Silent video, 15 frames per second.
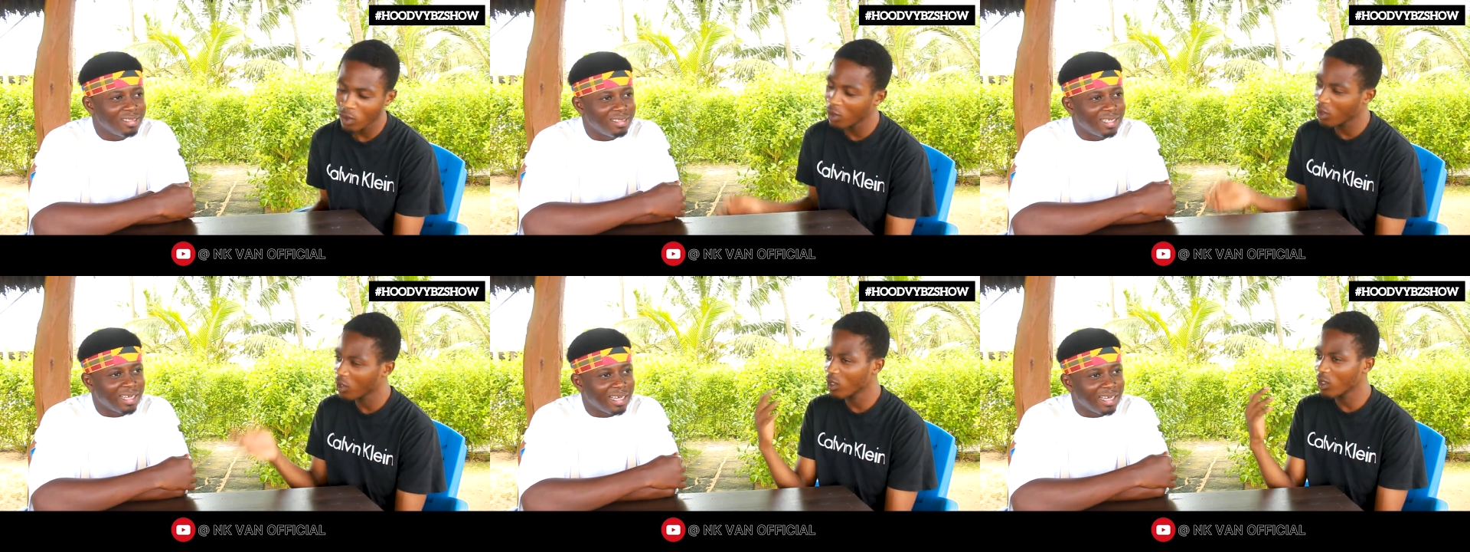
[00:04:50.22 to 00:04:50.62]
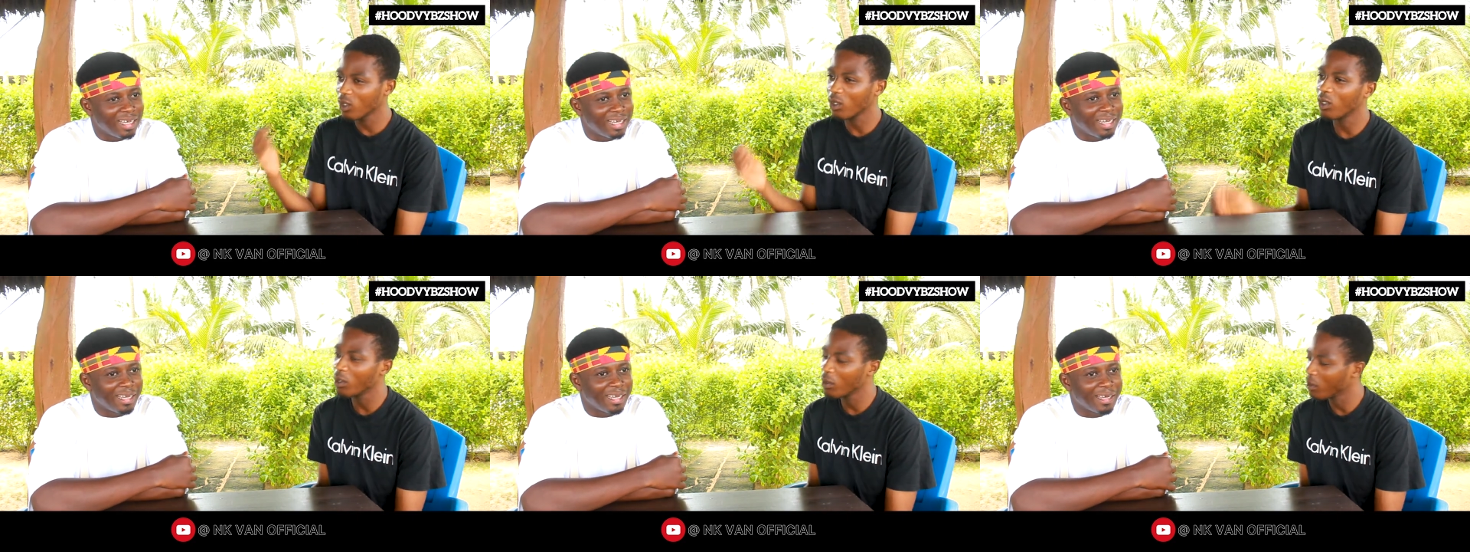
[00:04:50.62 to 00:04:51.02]

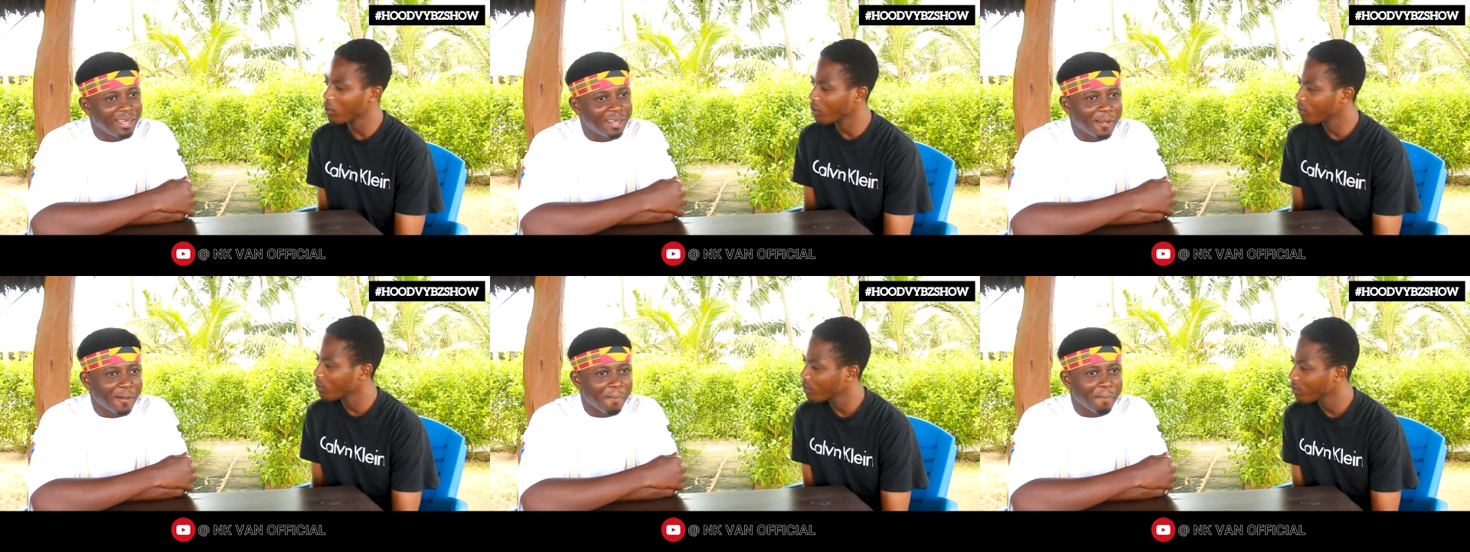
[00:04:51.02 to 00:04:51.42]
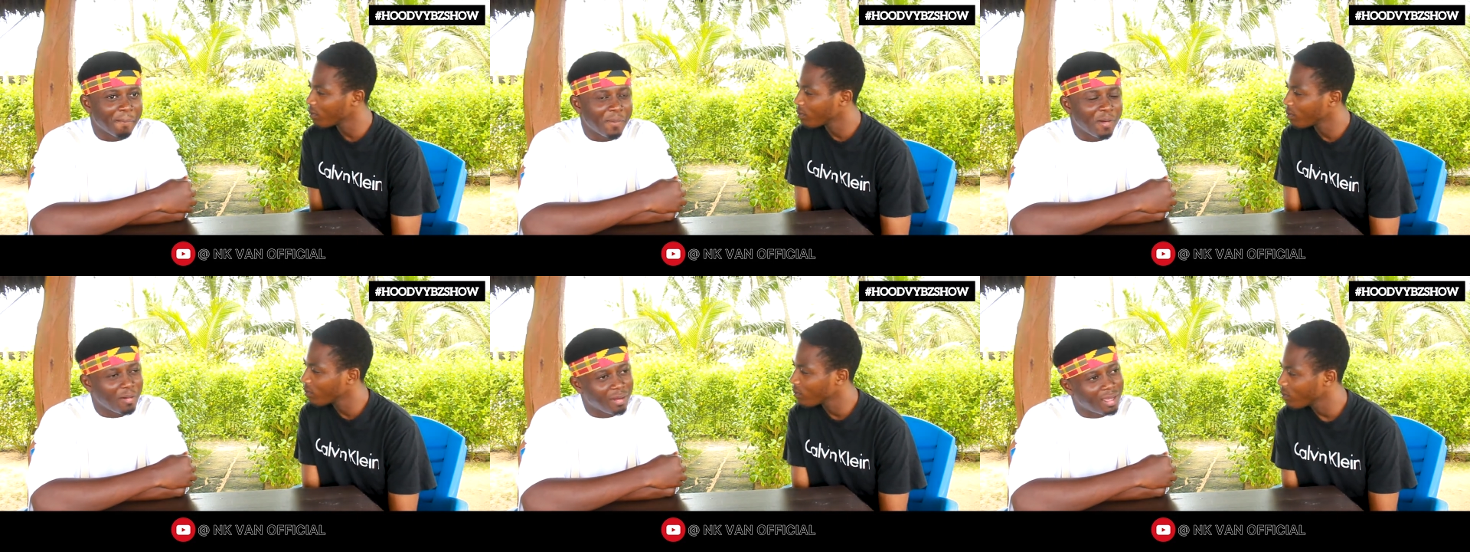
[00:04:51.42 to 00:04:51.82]
Speaker 1: Yeah. Team.
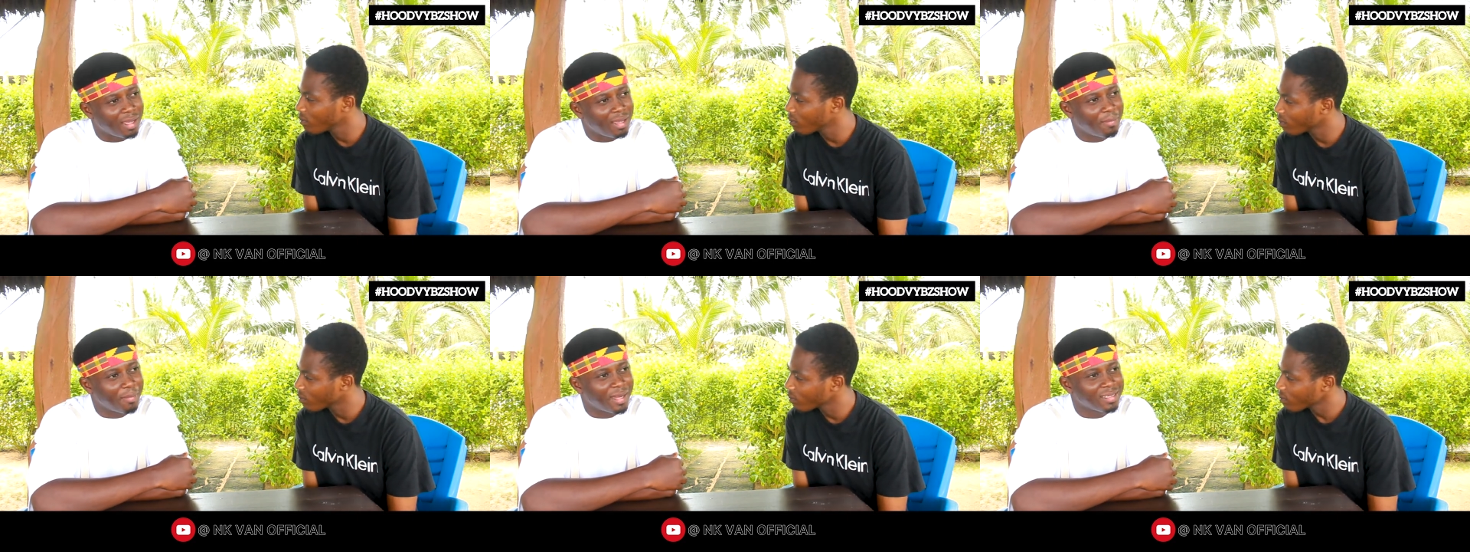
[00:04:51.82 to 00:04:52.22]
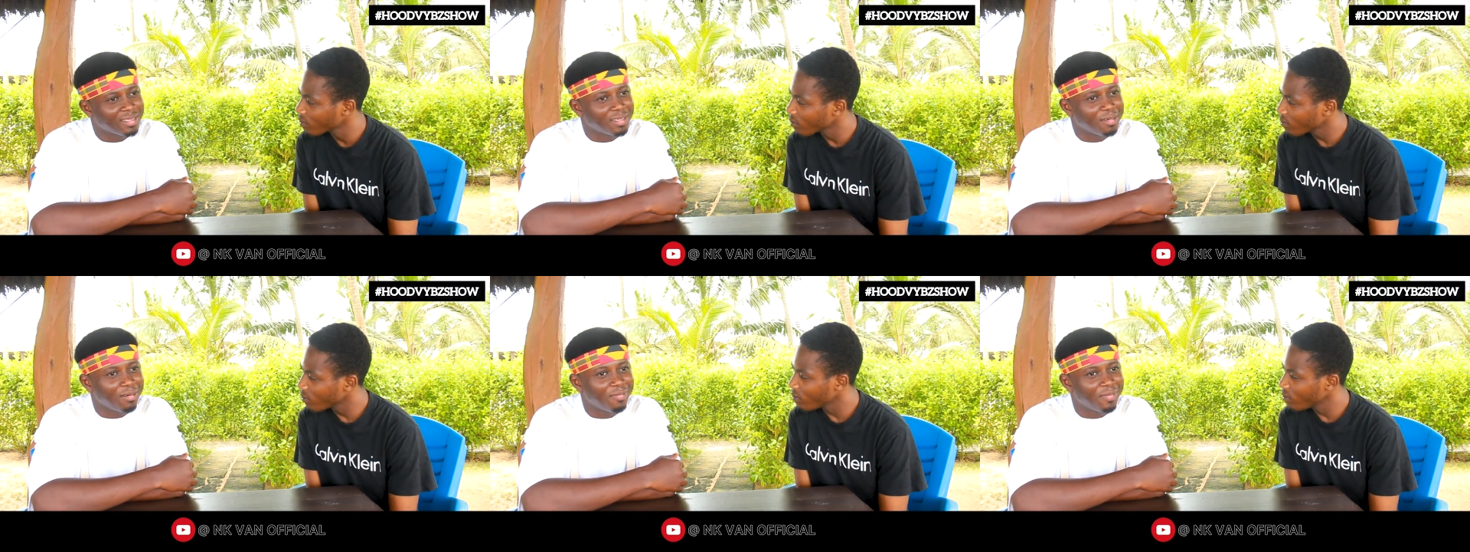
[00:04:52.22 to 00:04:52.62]
Okay,
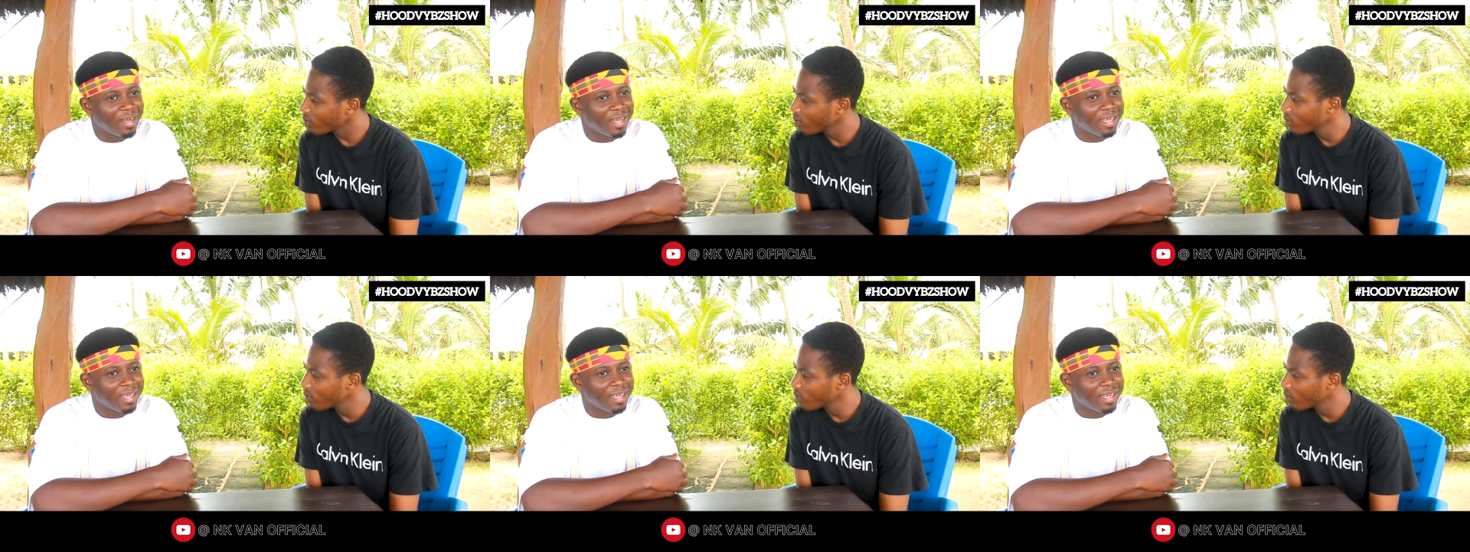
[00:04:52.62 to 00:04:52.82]
myself.